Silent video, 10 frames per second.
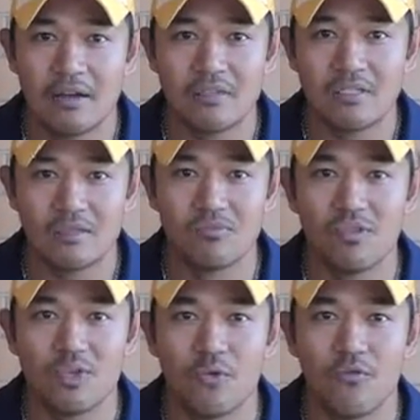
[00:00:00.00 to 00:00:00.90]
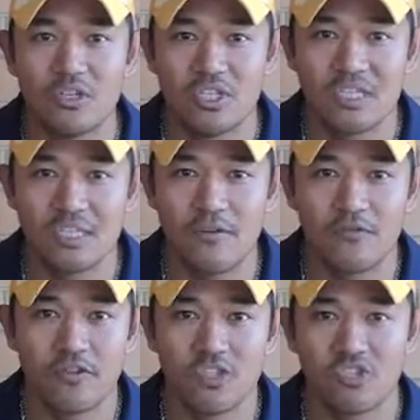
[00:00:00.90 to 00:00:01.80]
Some really cool fishing
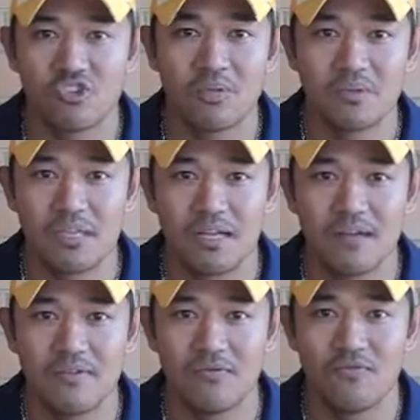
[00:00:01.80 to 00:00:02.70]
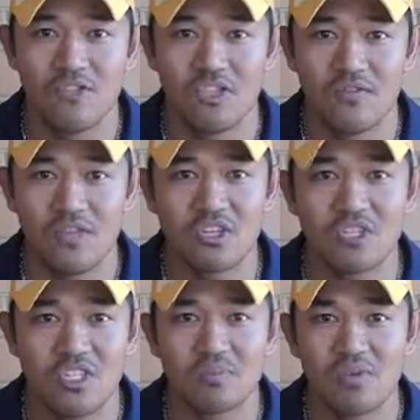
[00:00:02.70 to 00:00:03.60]
stuff, fishing trips, fishing adventures,
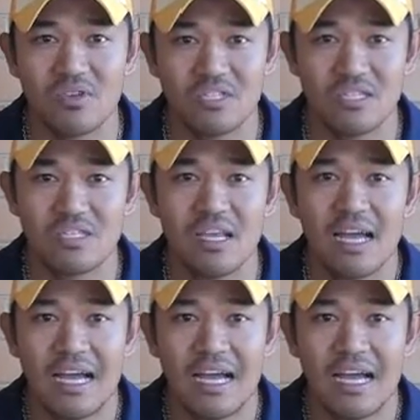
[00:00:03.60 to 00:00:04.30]
experiences.